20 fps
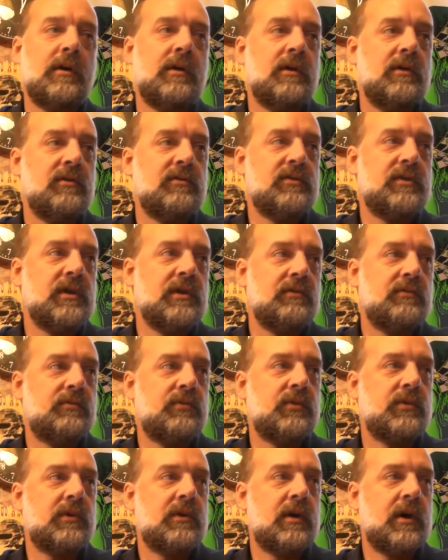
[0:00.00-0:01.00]
Steve
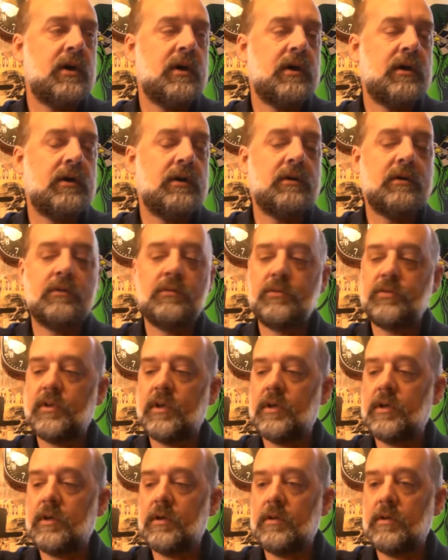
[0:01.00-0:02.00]
was
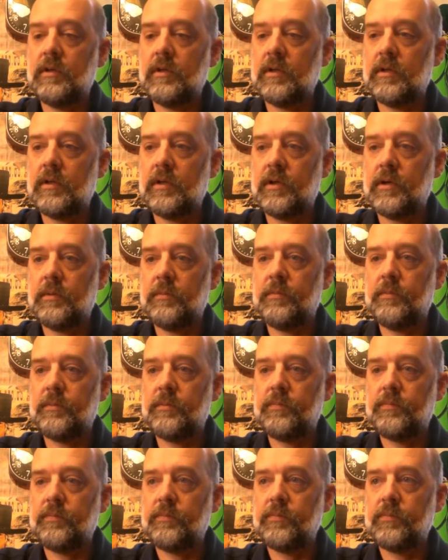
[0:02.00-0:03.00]
a
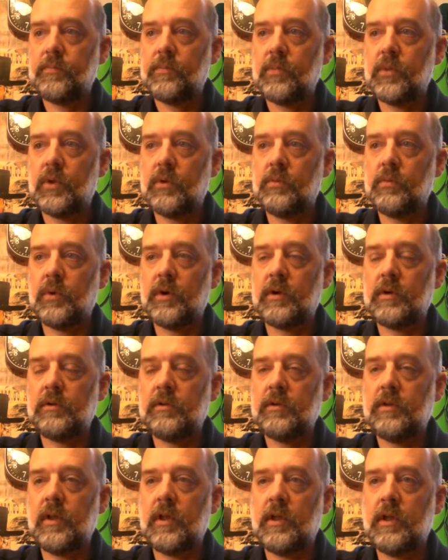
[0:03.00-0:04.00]
work.
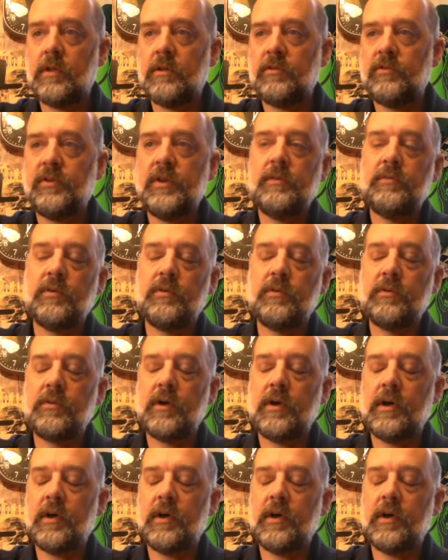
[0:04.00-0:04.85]
Steve and